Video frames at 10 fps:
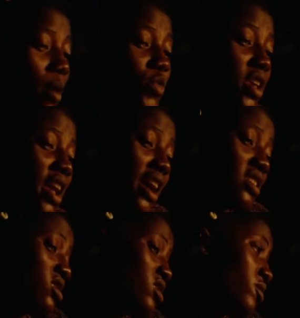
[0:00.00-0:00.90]
I'm here at
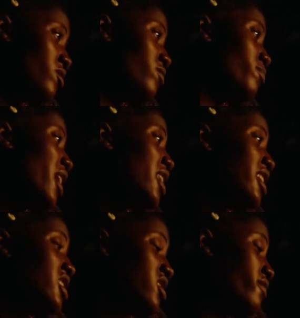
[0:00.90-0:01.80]
the
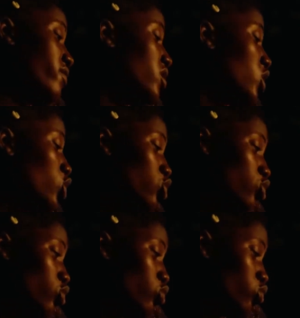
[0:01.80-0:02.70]
ballet's
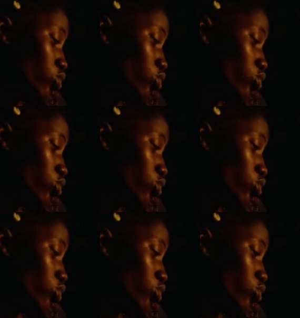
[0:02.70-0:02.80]
invitation.